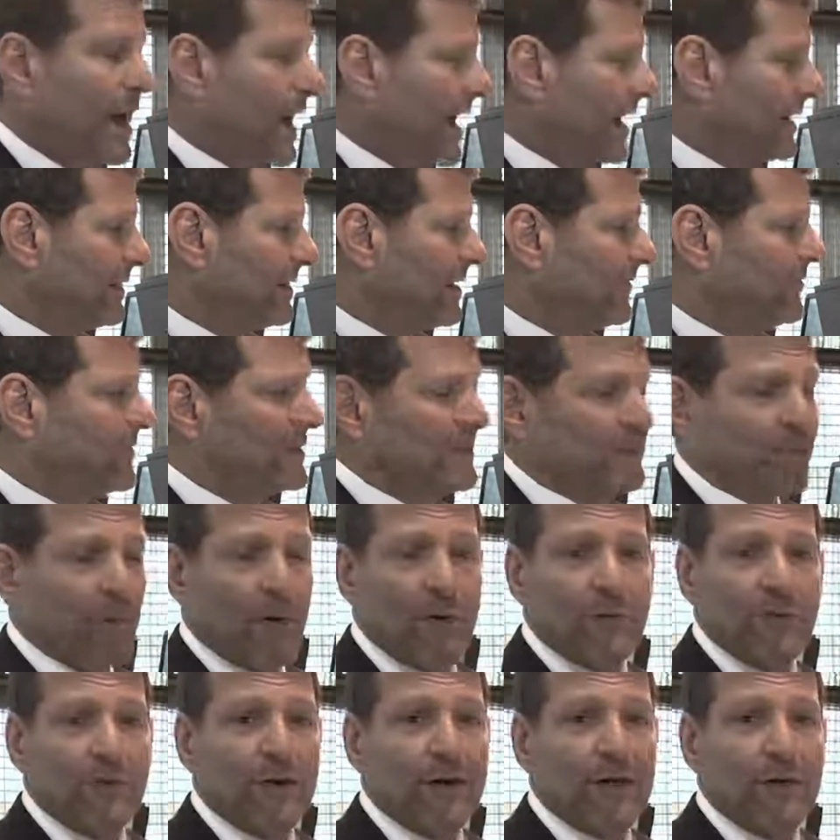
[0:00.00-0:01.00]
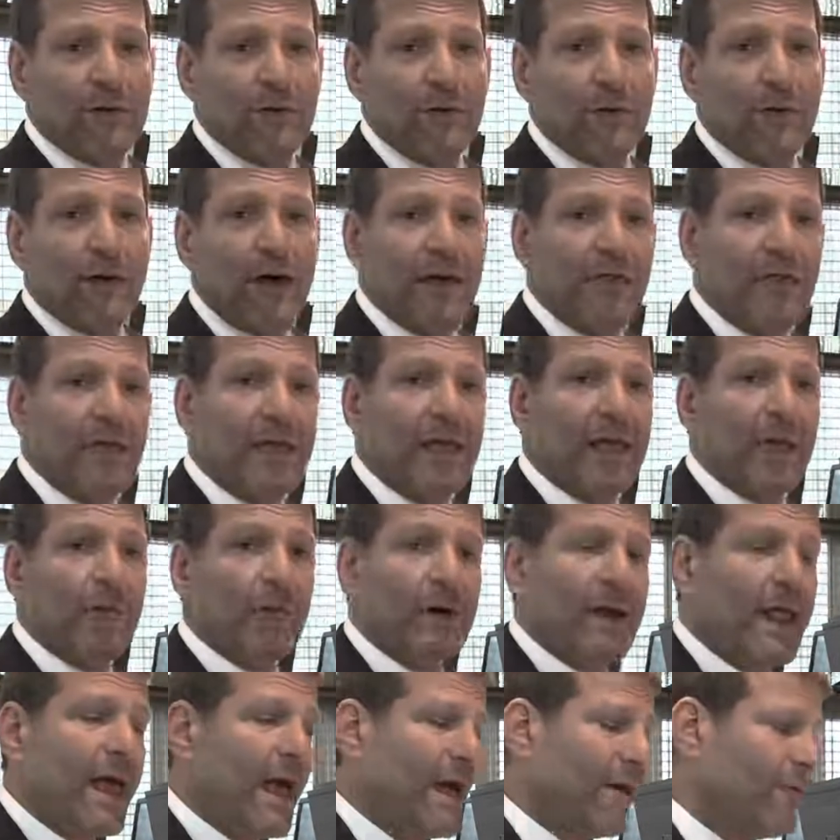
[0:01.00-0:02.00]
I love this bone reading tool. I think it
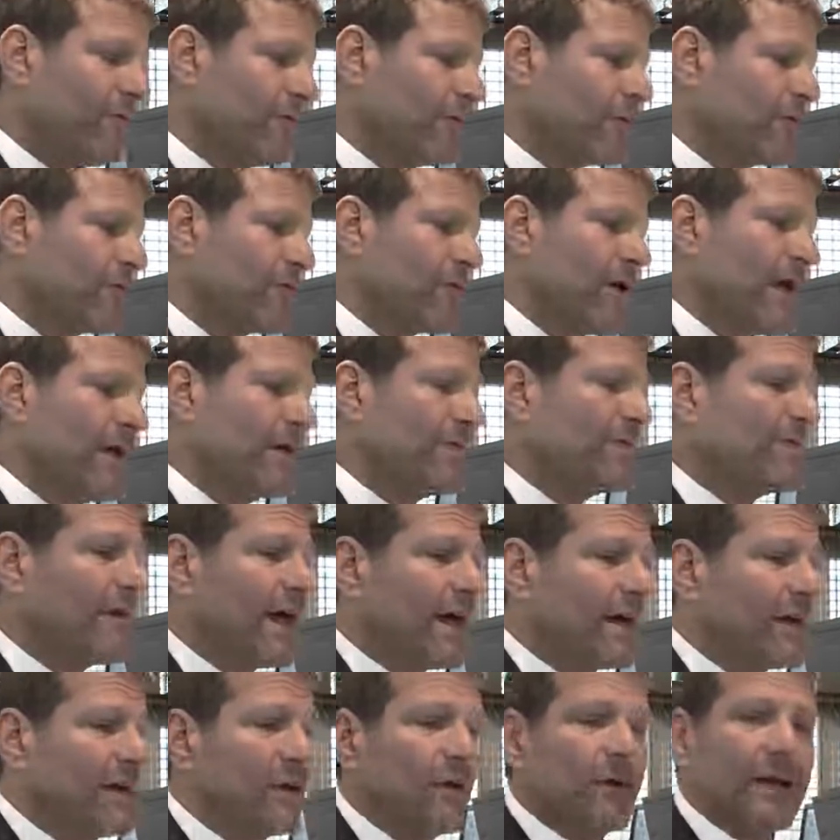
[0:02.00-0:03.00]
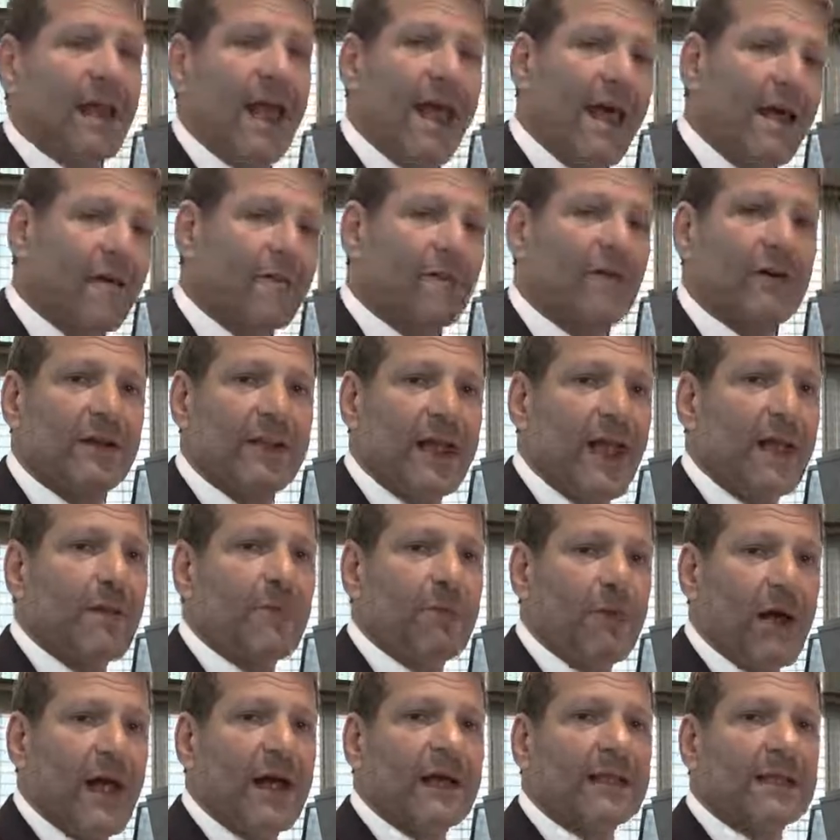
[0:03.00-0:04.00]
would have great value in everyday
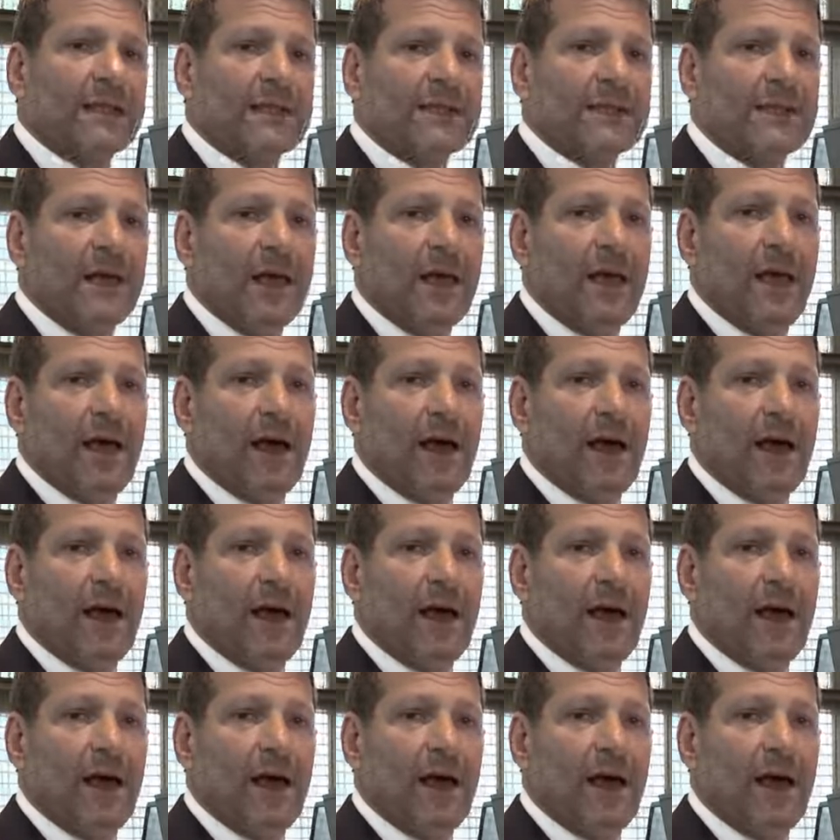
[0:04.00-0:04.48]
practice.